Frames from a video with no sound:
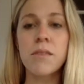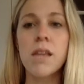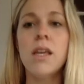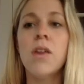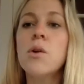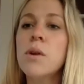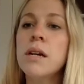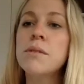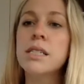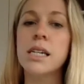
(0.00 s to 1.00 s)
The other one
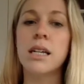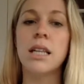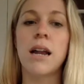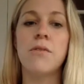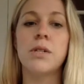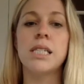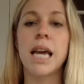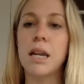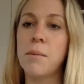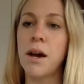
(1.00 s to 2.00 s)
I was seeing a lot of was
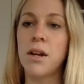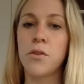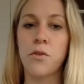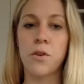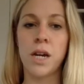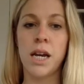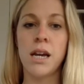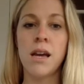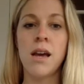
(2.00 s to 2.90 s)
antibiotic free.